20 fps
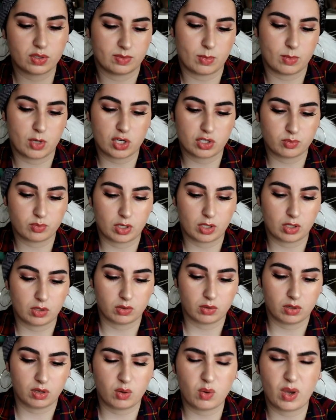it's
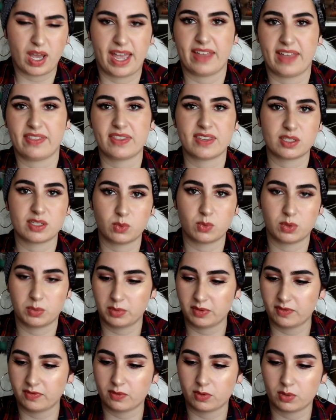marshmallow. Oh, I had this one
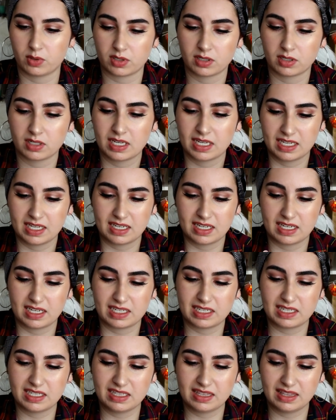before.
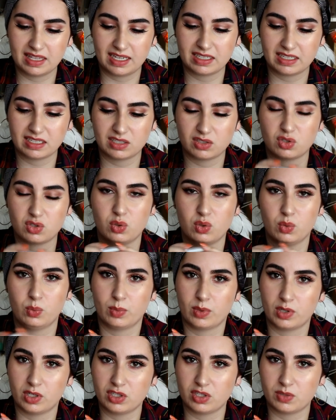I didn't like it too
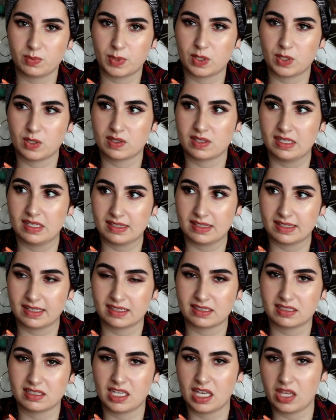much because it's
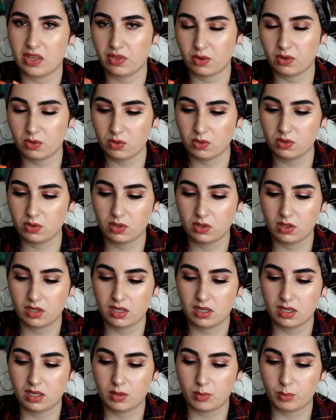like see-through,
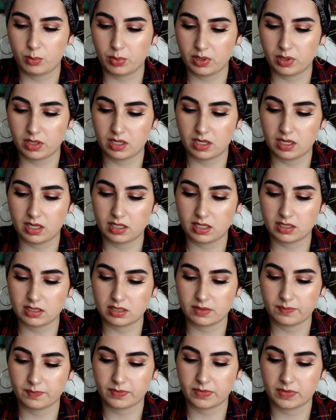
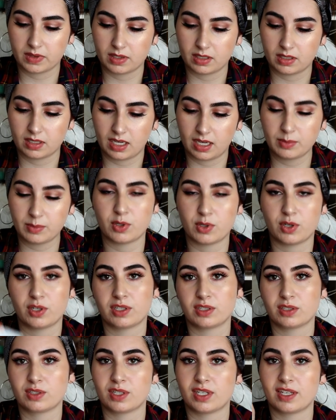but I'm
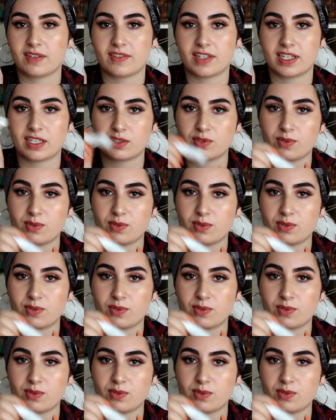going to give it a